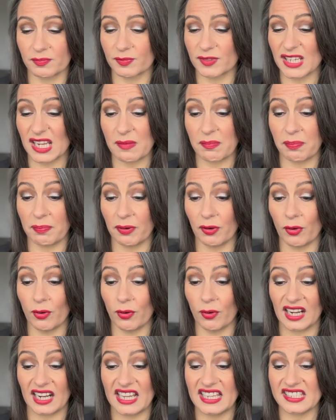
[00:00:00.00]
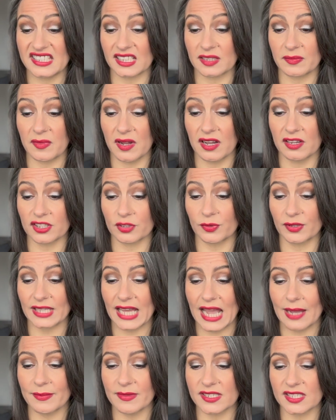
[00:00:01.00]
deep pore cleansing mask with
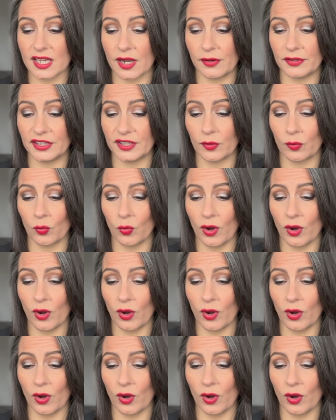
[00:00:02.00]
Amazonian